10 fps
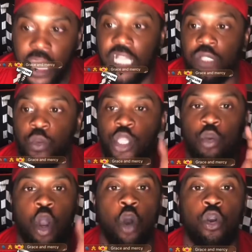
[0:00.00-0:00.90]
Because when you
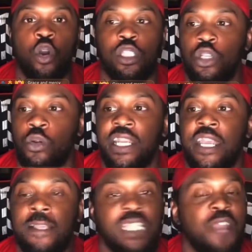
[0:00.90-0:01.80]
hold on to it,
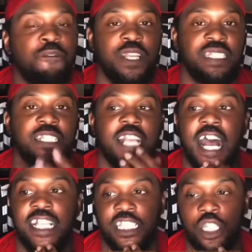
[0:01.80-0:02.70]
say for instance,
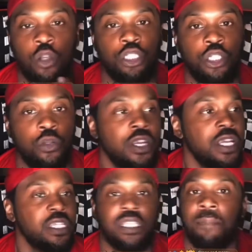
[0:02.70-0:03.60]
God shows you
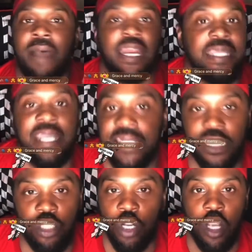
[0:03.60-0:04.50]
somebody getting
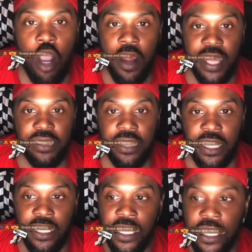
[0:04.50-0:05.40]
into a car
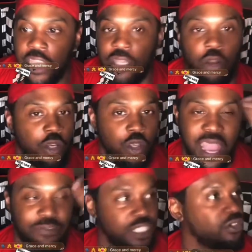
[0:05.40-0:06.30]
accident or if you
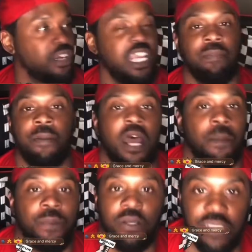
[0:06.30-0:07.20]
have a dream about a
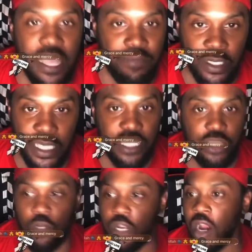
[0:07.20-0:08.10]
person having a, getting
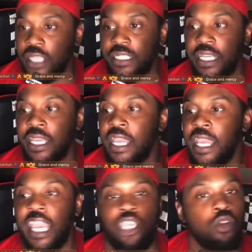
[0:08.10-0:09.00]
into a car accident
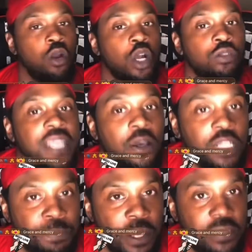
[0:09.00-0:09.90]
and you don't go tell
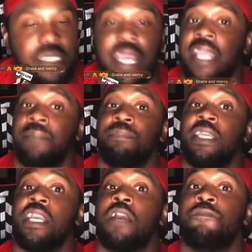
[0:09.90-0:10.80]
this person, hey, be
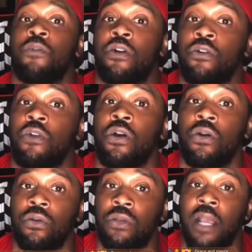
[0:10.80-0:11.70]
careful on the
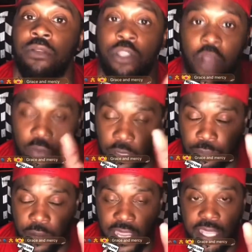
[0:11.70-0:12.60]
road. I'm, you know, I want to
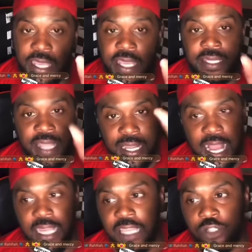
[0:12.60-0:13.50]
pray that
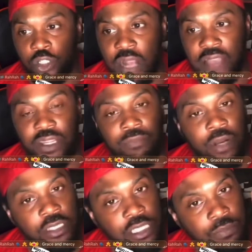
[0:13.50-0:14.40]
God gives you traveling
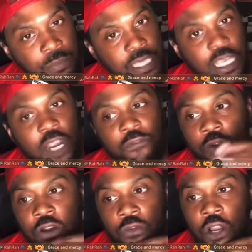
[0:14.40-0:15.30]
mercy, but be careful
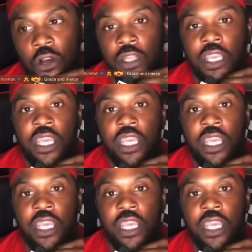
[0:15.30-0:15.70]
on the road.